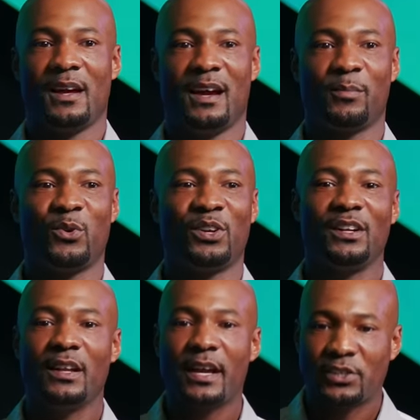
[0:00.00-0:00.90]
I'm going to
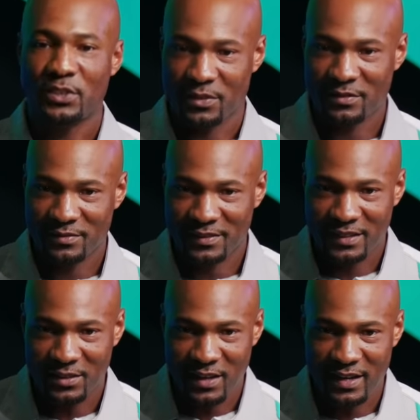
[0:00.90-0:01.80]
lecture.
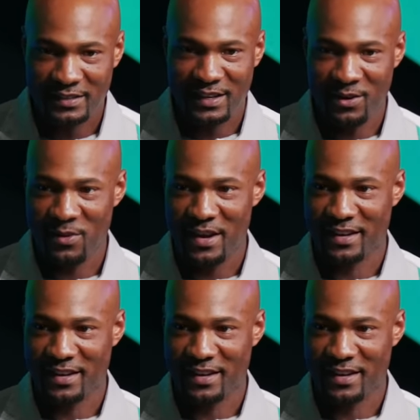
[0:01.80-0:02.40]
Okay, is that all right?